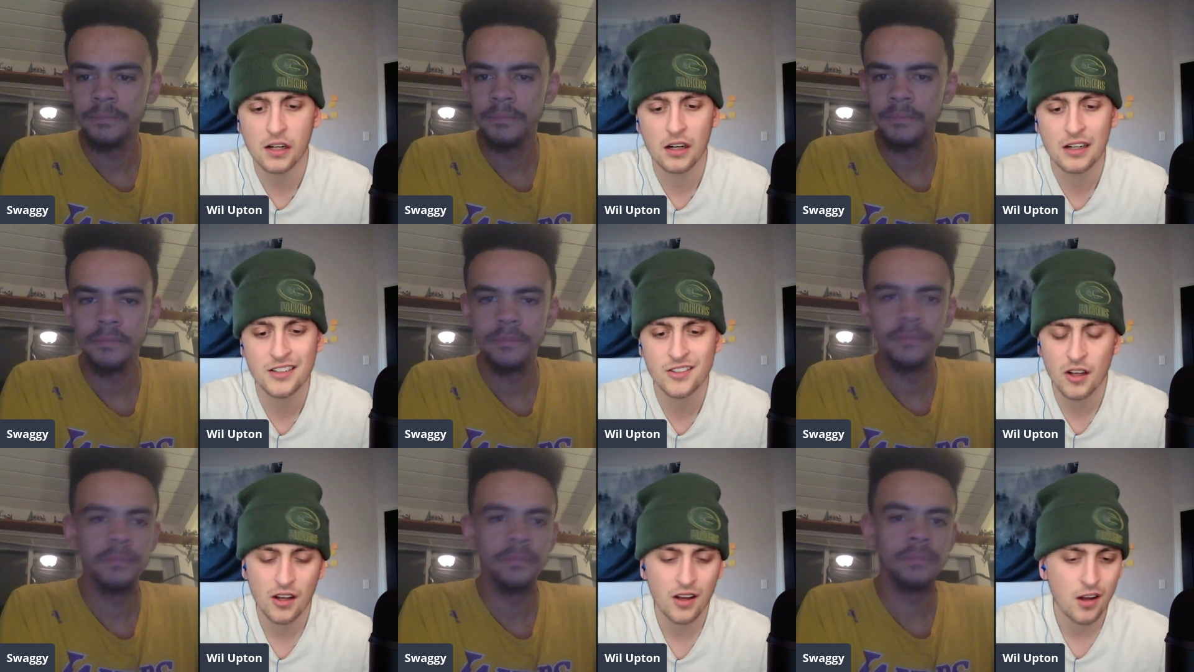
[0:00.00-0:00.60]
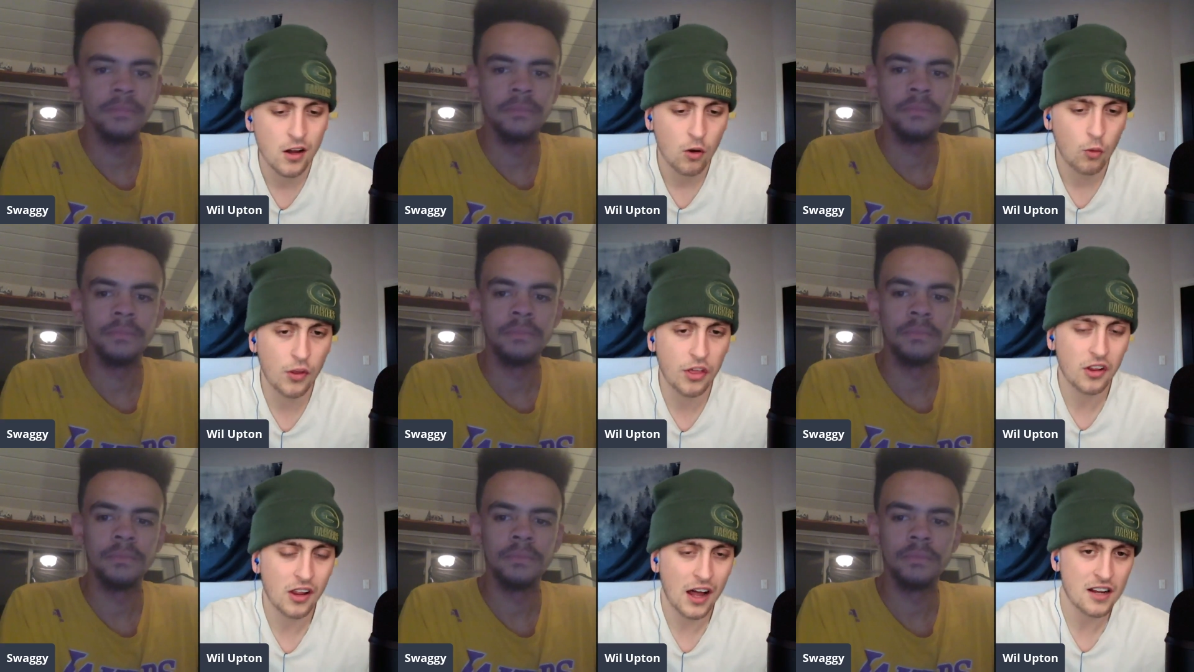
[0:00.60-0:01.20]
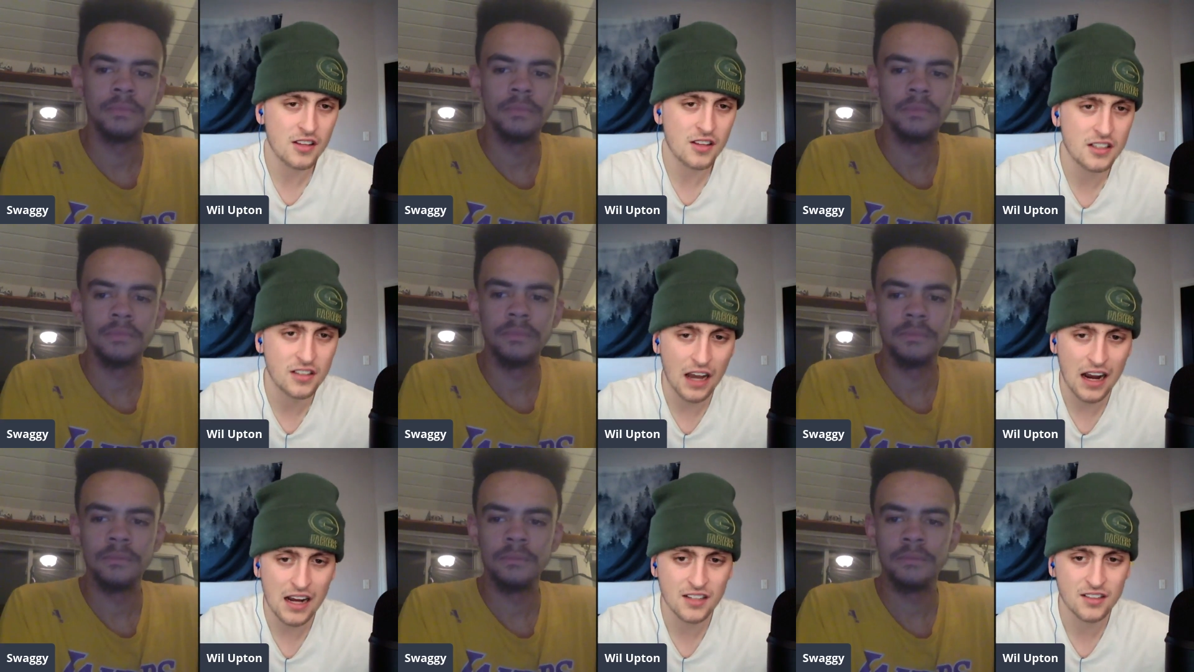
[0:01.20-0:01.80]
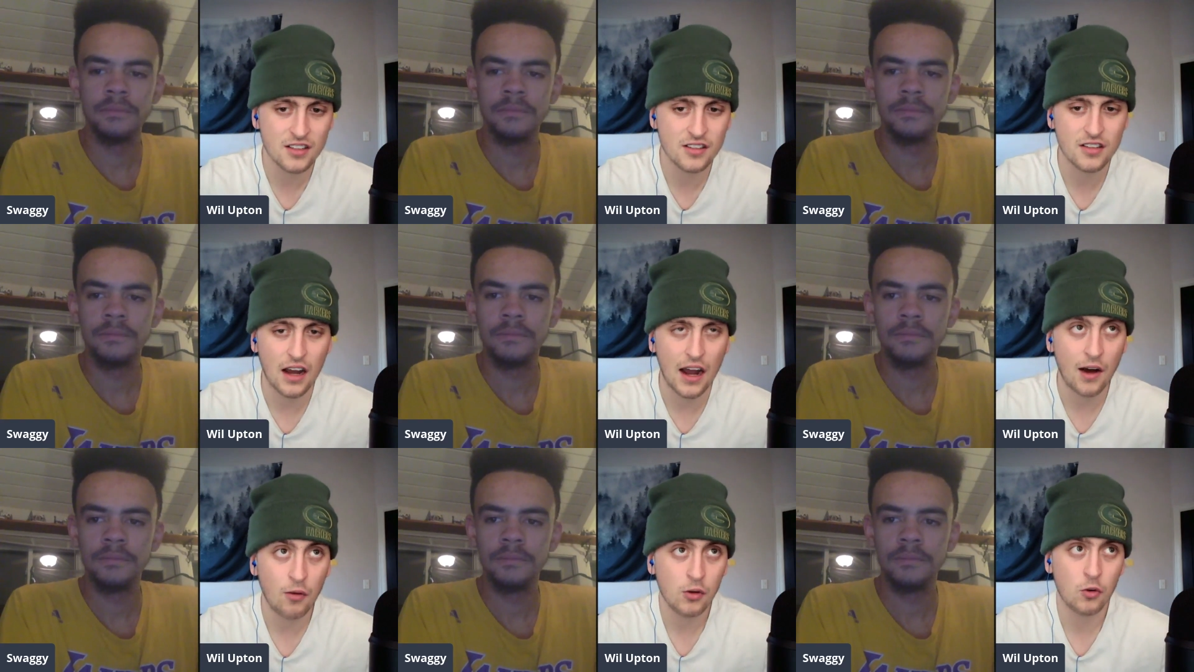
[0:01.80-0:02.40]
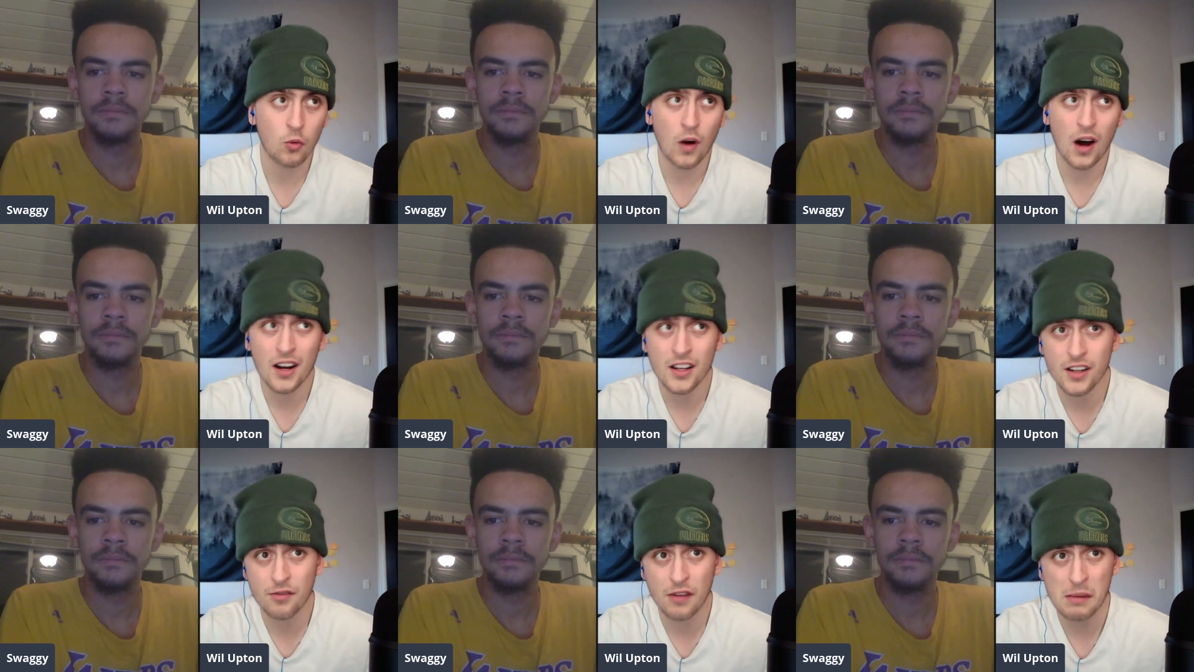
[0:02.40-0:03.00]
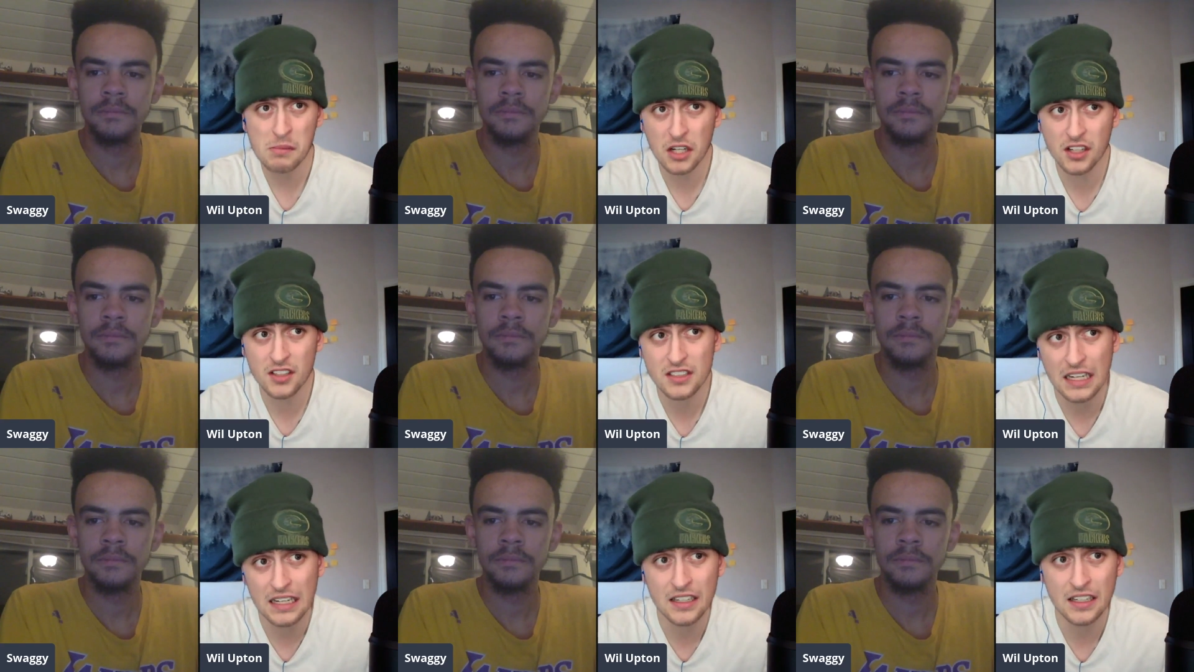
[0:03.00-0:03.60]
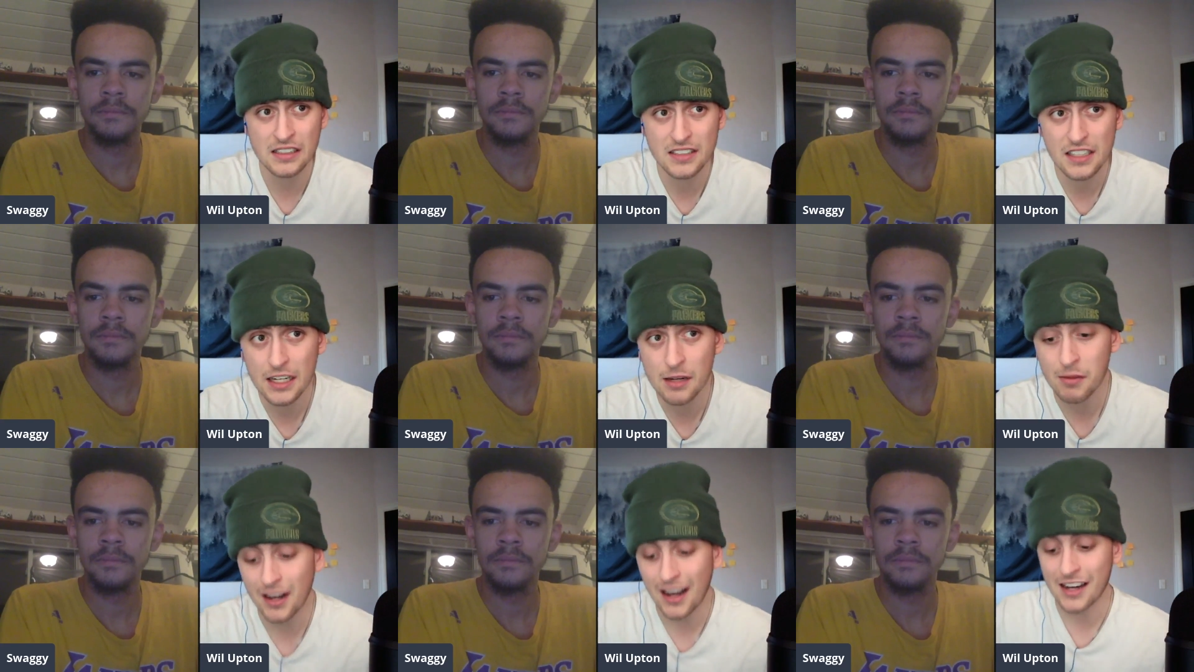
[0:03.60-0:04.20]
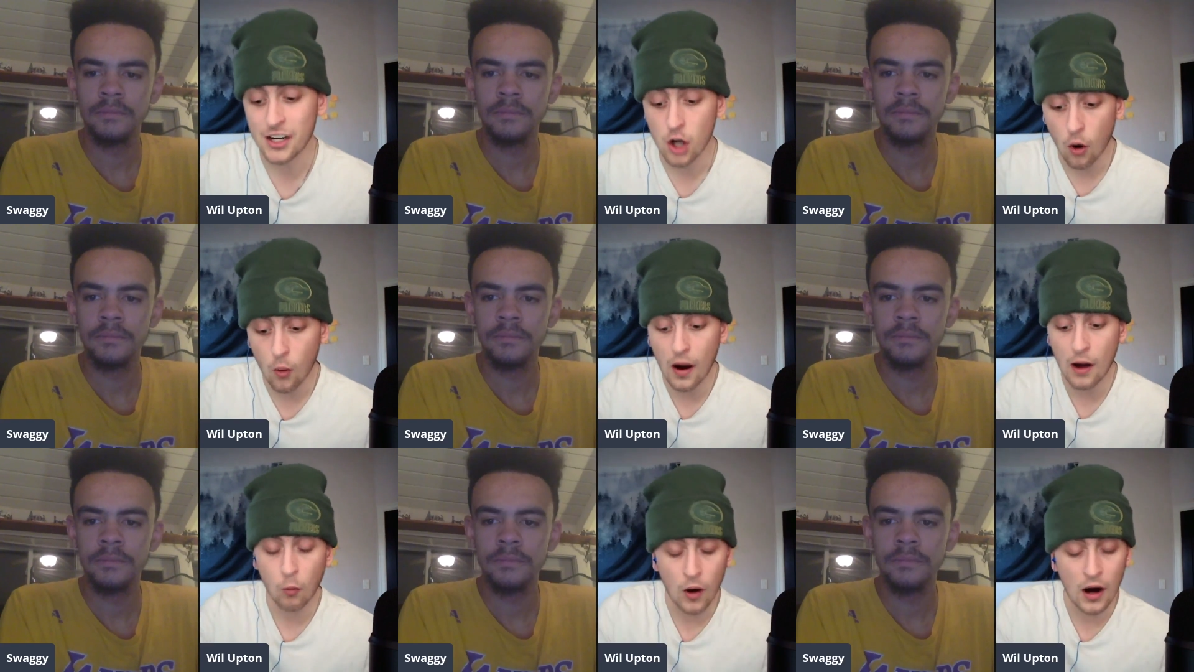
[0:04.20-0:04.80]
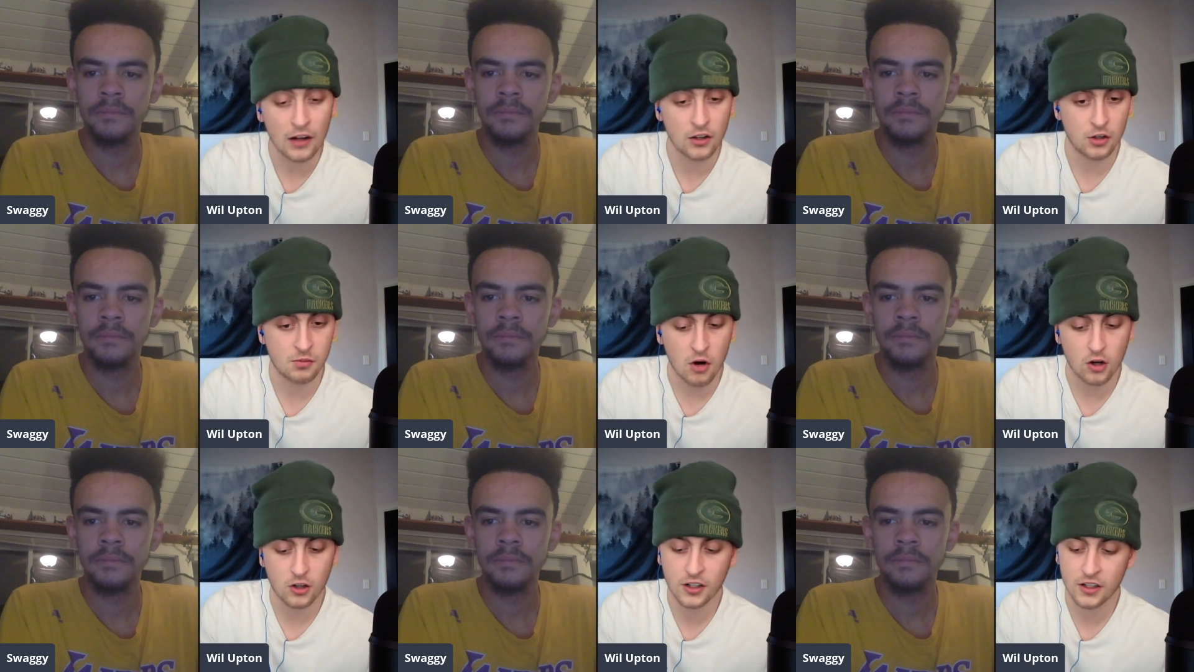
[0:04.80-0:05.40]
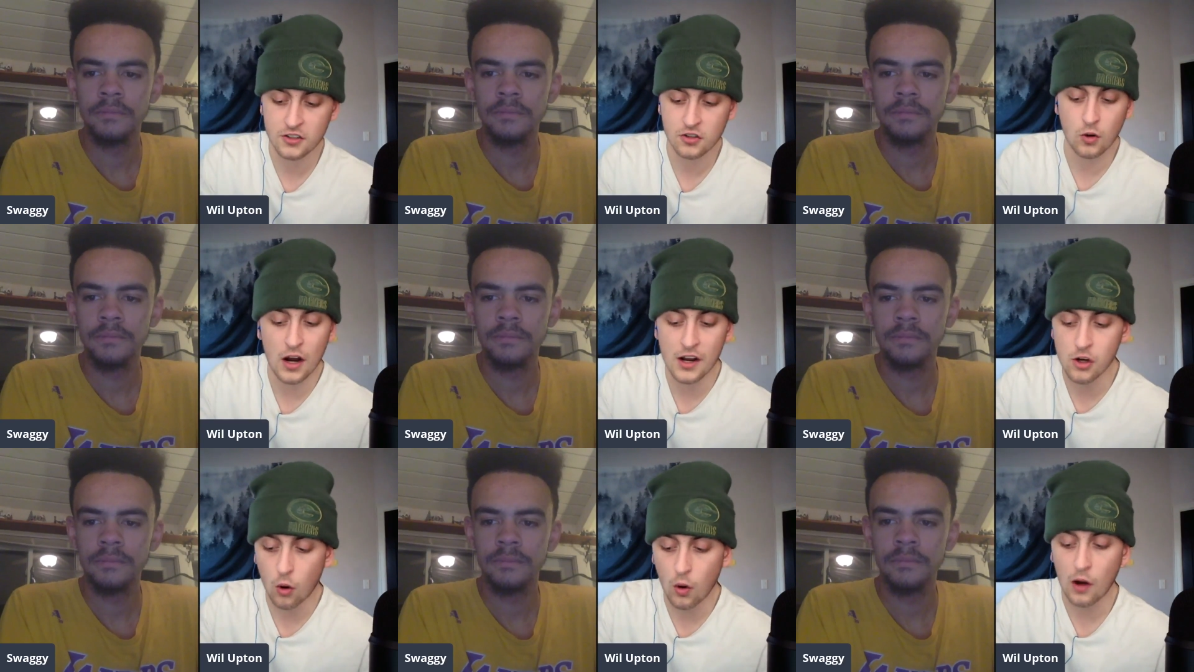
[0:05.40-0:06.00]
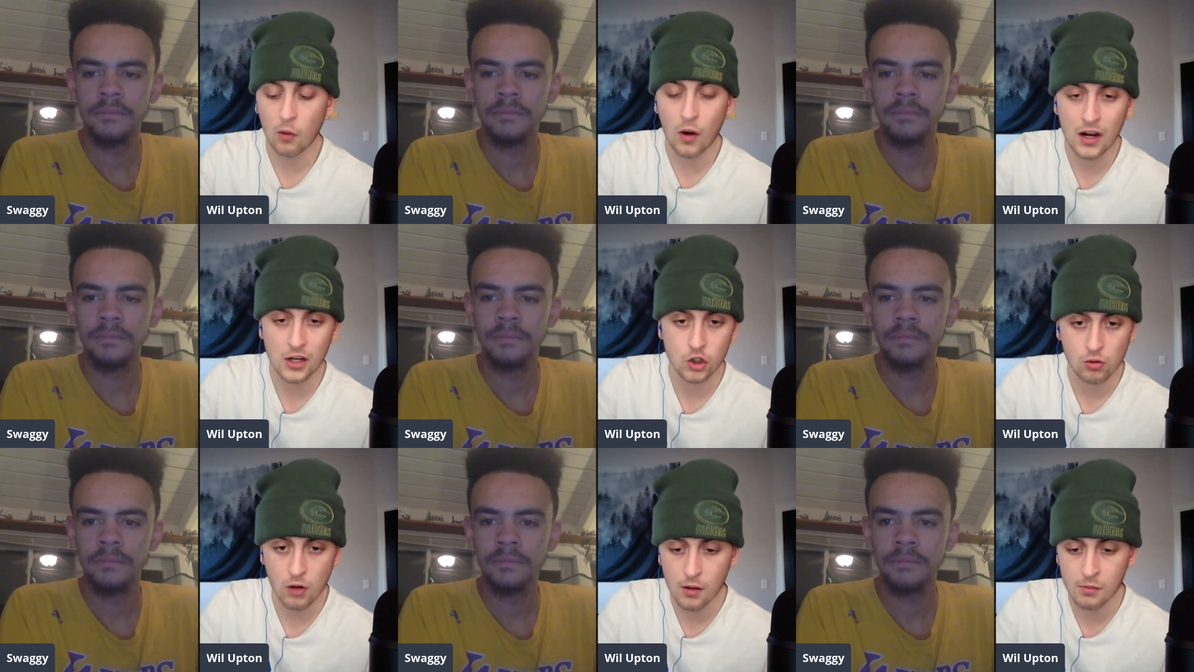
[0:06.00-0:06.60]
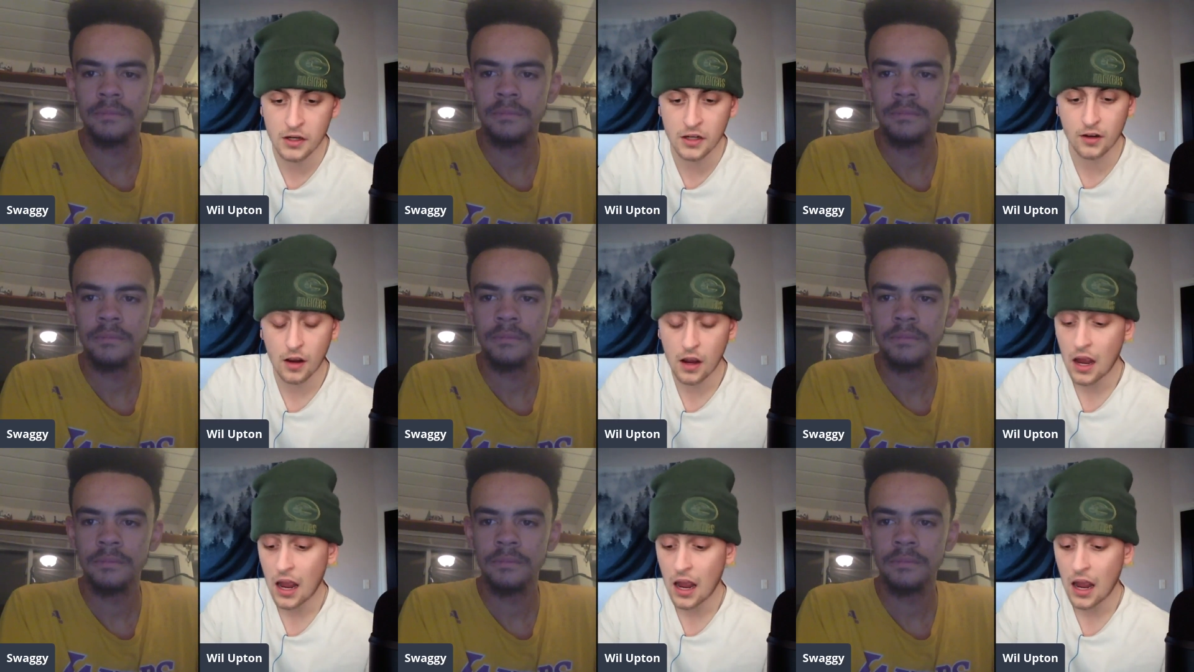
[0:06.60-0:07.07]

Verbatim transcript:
Speaker 1: because with a lot of these guys, is I would want to if I'm a contending team and I know I want Lamarcus or I know I want Drummond,